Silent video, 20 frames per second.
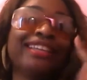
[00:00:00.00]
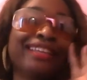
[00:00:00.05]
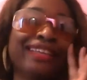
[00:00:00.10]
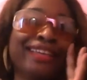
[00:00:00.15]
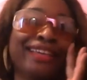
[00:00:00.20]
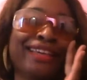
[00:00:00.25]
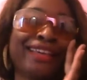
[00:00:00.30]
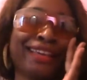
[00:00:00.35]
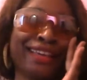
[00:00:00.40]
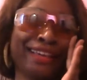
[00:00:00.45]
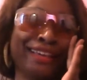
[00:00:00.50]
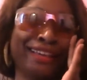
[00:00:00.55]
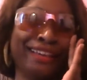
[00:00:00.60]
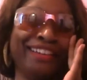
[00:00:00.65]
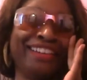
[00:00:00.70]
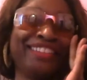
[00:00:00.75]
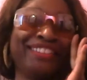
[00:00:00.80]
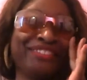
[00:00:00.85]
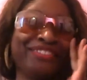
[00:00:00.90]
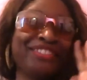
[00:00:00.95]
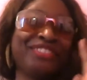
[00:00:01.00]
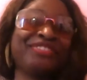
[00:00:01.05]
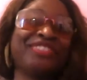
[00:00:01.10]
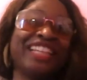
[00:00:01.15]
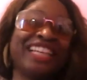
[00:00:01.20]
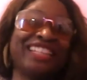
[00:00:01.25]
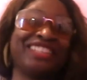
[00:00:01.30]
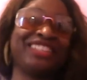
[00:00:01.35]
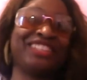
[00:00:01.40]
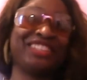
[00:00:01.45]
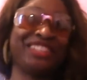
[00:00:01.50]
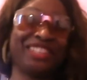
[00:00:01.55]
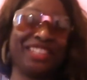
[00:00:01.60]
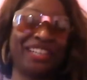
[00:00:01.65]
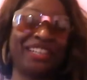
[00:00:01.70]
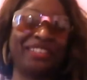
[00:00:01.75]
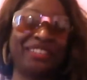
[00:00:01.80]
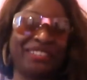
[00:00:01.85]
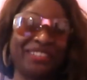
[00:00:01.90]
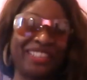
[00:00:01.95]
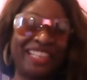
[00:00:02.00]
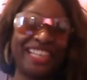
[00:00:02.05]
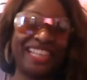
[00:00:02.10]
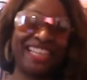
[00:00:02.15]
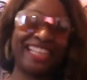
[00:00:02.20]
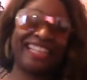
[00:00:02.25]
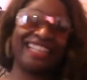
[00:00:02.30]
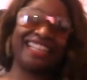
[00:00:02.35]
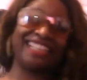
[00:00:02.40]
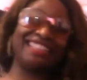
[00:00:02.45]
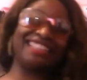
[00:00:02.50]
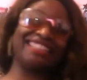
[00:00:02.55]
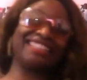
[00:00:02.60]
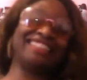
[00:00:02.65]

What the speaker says: Yeah, from that show, right?